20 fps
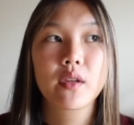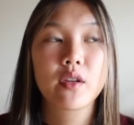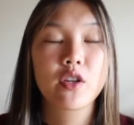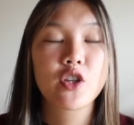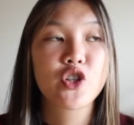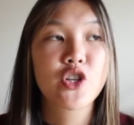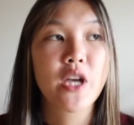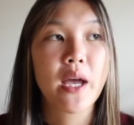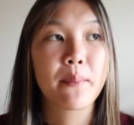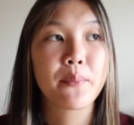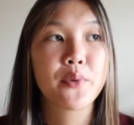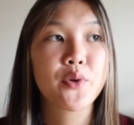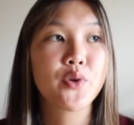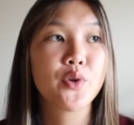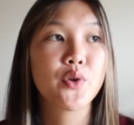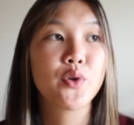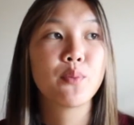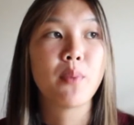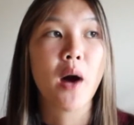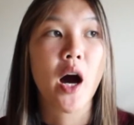
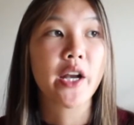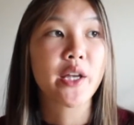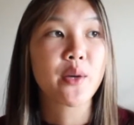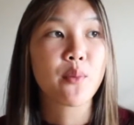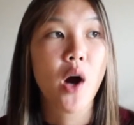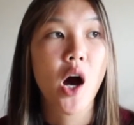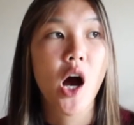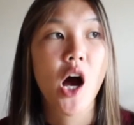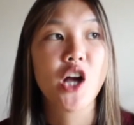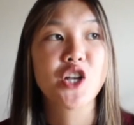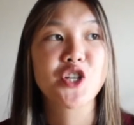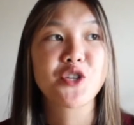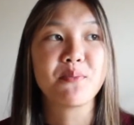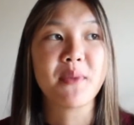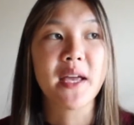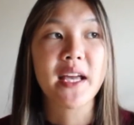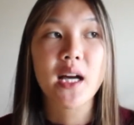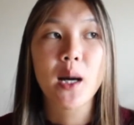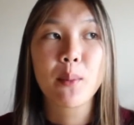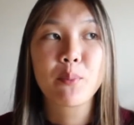shampoo, body wash,
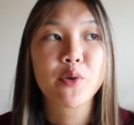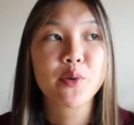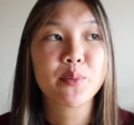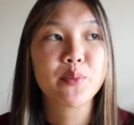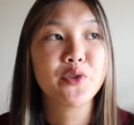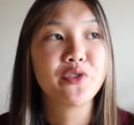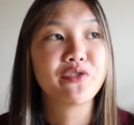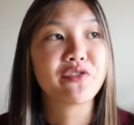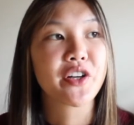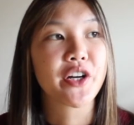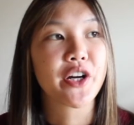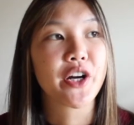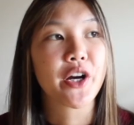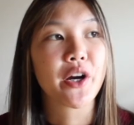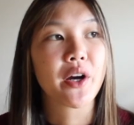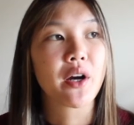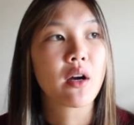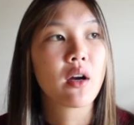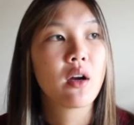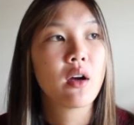makeup
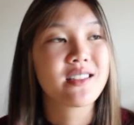remover,